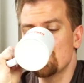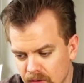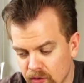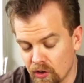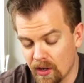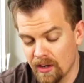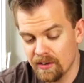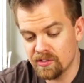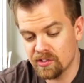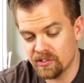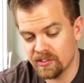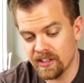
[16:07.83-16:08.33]
So
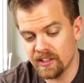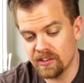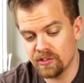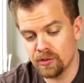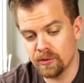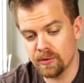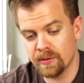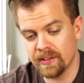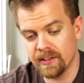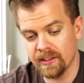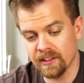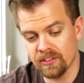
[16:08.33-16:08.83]
I have to say
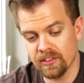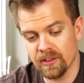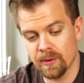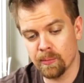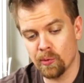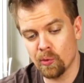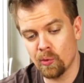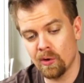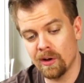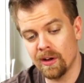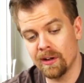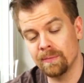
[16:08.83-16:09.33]
two things.
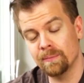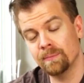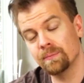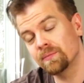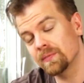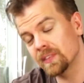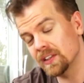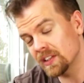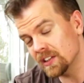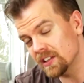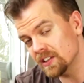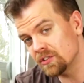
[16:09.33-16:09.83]
Number one,
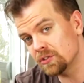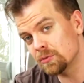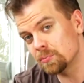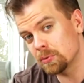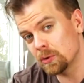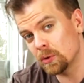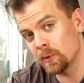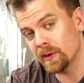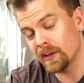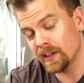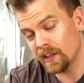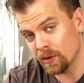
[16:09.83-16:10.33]
this is
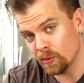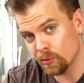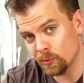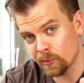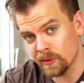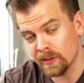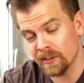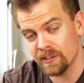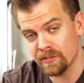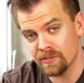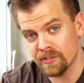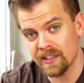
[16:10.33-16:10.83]
brewing a
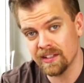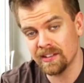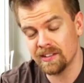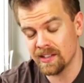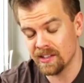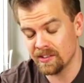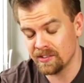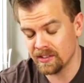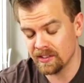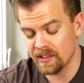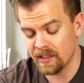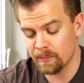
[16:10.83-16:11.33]
really
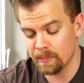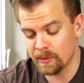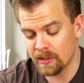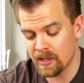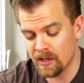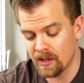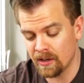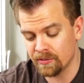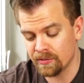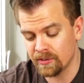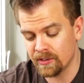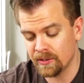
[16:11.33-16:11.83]
fantastic cup of
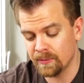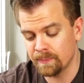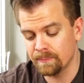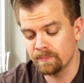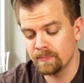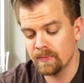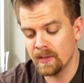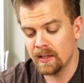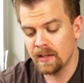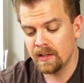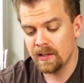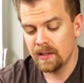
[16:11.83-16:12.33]
coffee.
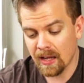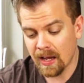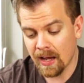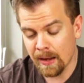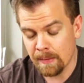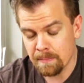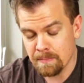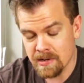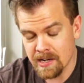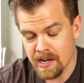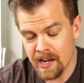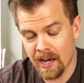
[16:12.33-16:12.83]

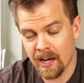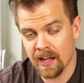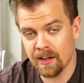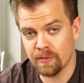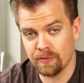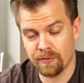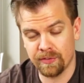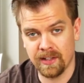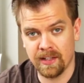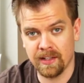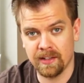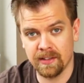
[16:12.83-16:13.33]
I'm not a
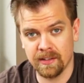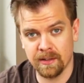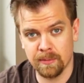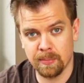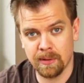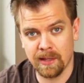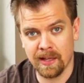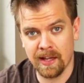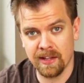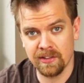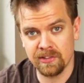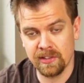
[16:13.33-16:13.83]
fan of the
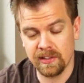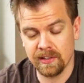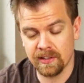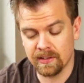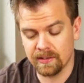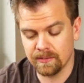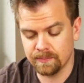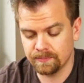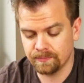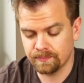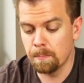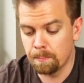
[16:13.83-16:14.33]

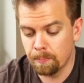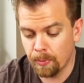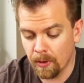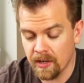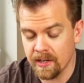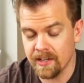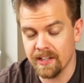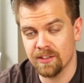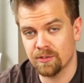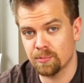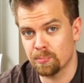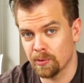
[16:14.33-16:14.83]
plastic,
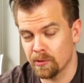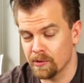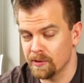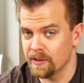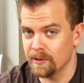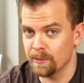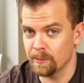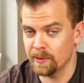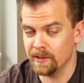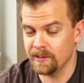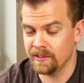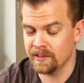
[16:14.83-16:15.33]
but it's
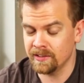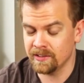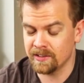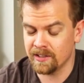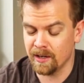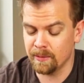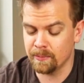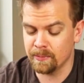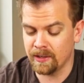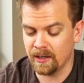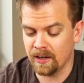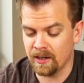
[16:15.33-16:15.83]
brewing a really good
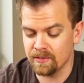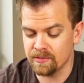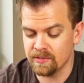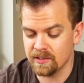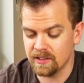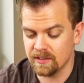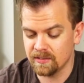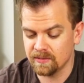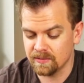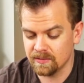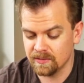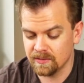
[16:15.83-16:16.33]
cup of
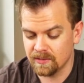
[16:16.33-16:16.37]
coffee.